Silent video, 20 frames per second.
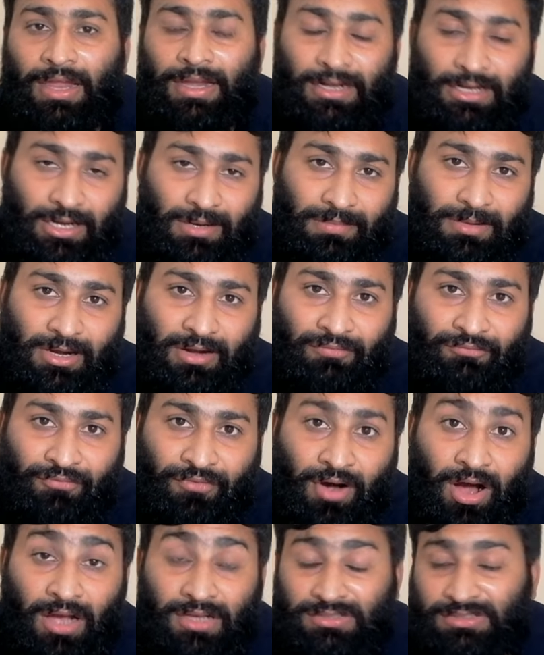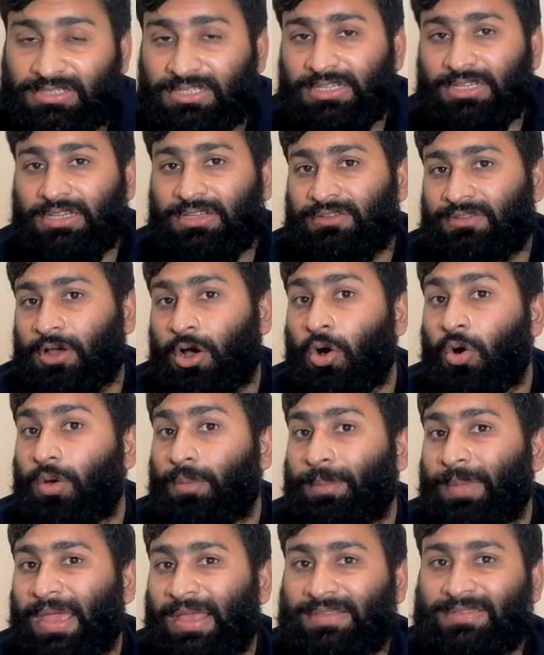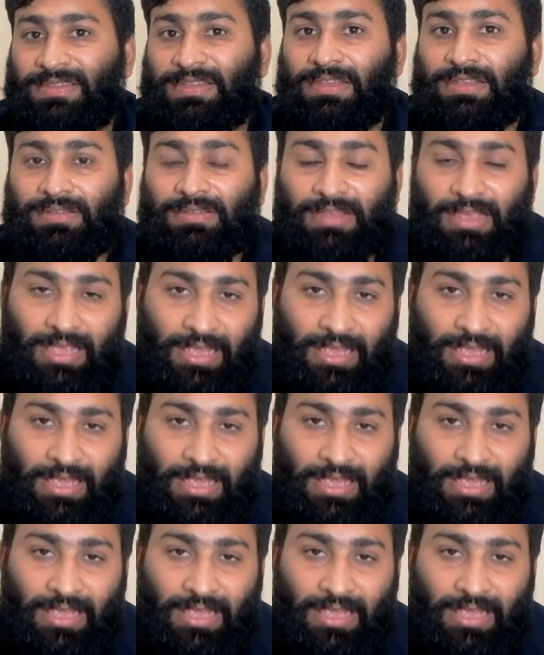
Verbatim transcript: intermittent fasting is the hormesis,